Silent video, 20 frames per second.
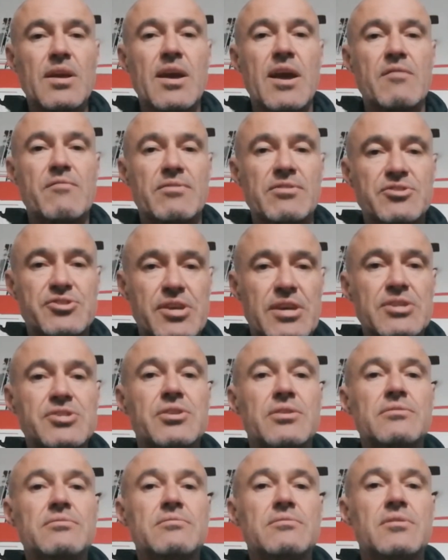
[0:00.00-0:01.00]
and
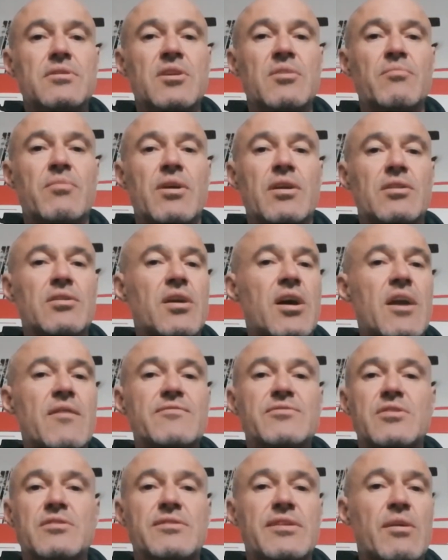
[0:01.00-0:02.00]
rejection in my
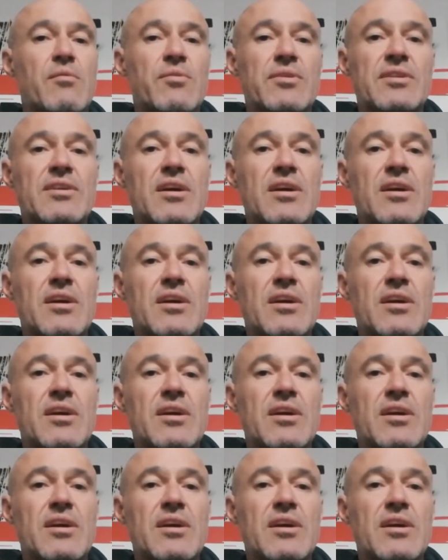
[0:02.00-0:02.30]
life. So that